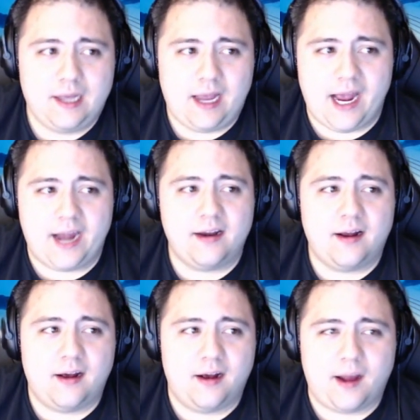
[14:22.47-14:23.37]
had
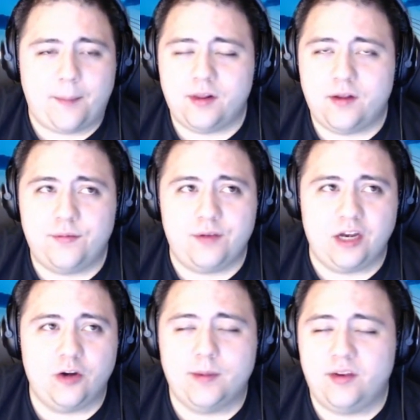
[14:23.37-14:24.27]
a, a couple of
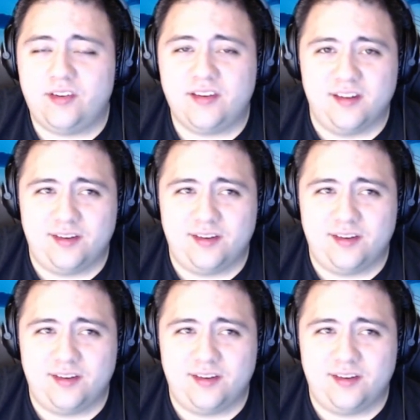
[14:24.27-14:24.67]
near misses and